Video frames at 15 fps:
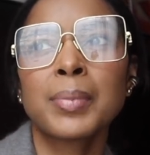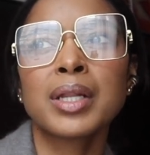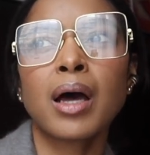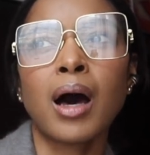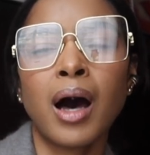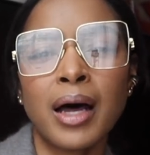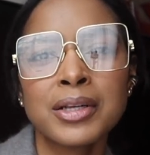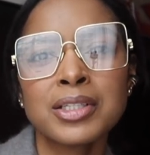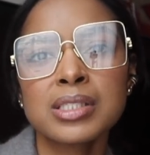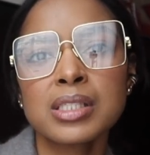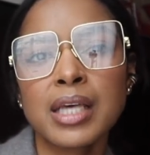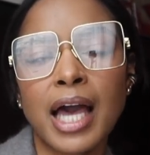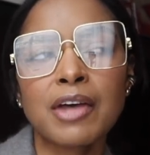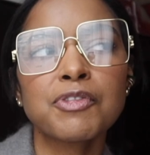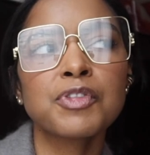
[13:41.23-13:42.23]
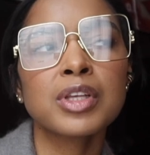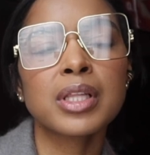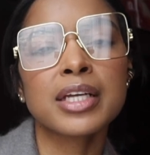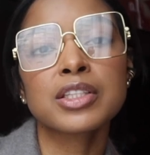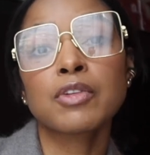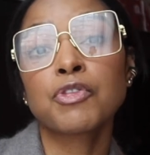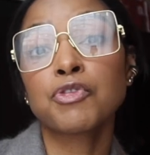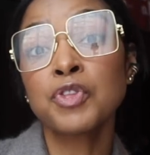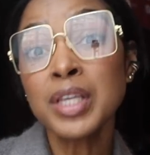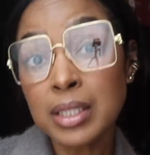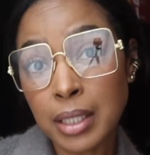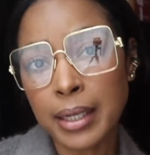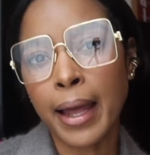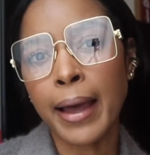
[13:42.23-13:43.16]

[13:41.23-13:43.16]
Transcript: But honestly, I feel like the feet that